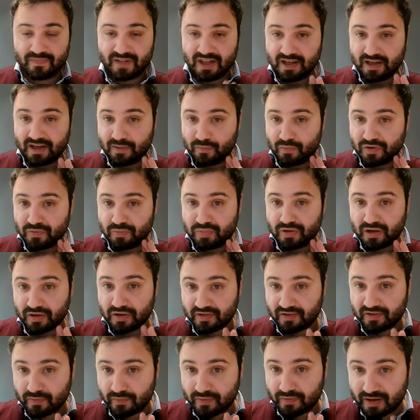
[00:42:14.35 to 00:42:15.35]
Here would be
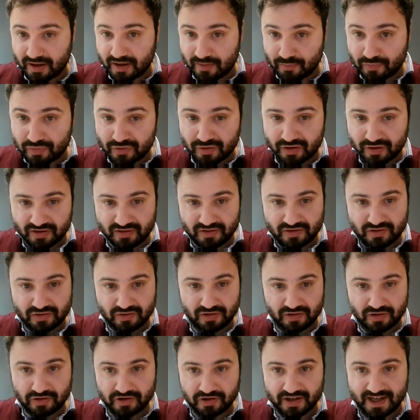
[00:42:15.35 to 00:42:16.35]
also very important
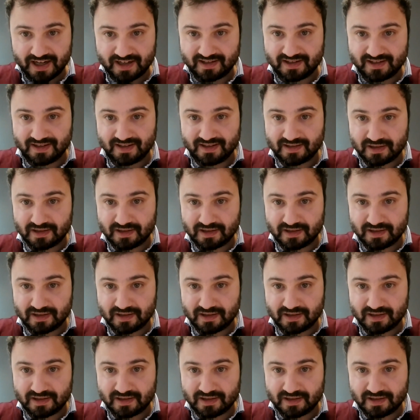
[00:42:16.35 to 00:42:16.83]
to look at the